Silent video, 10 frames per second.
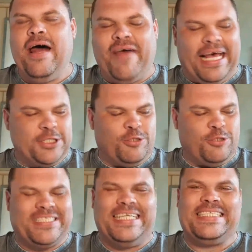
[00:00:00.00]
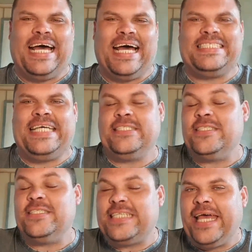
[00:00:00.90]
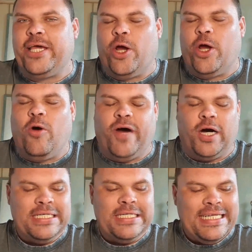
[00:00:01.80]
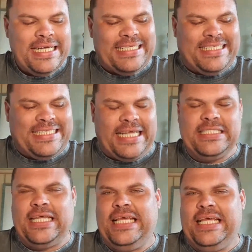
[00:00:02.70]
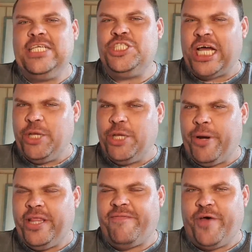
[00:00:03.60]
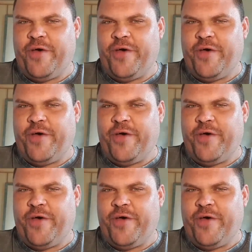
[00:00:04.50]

of Arsenal since Arteta's taken over, and since I think it's January the